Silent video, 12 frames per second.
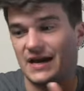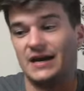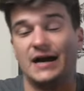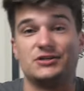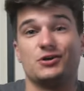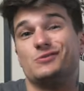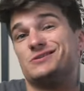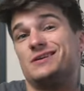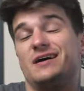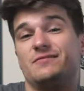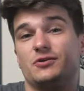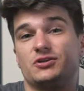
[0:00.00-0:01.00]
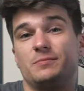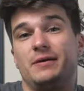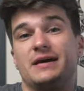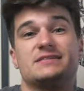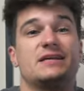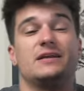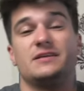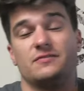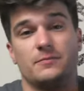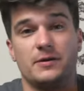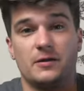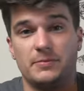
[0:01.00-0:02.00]
I chose the diversion pants and a
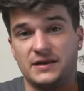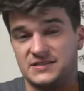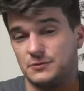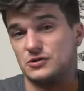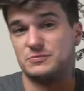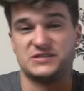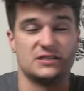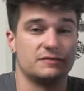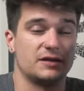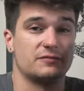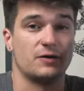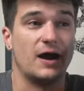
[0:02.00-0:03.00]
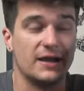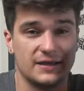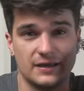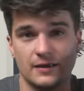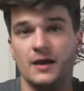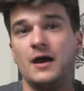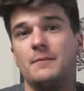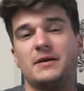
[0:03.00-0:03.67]
different pair of pants that were specifically for hiking